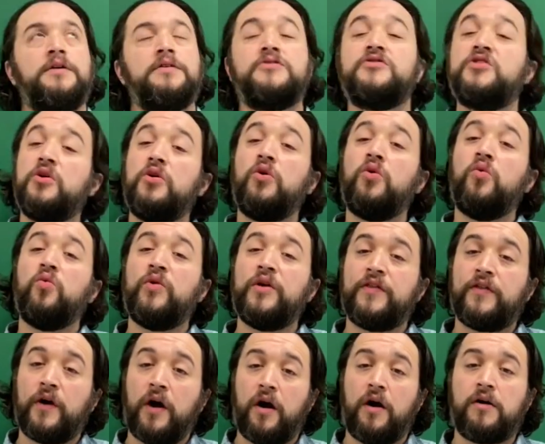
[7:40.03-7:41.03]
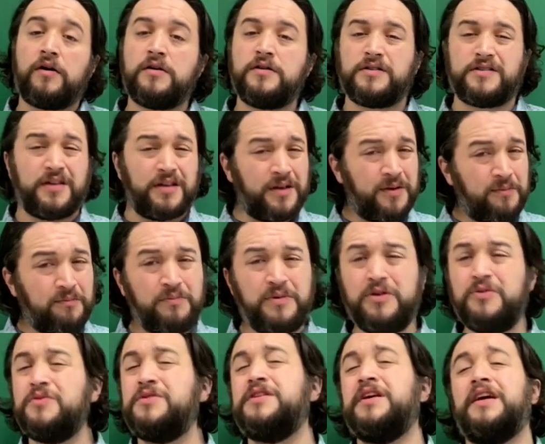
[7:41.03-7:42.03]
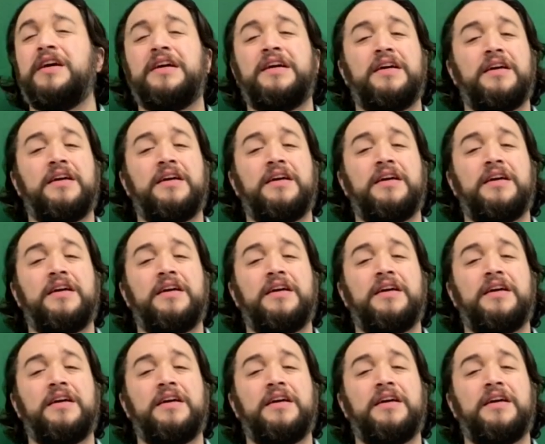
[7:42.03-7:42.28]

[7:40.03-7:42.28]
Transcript: So with art, music,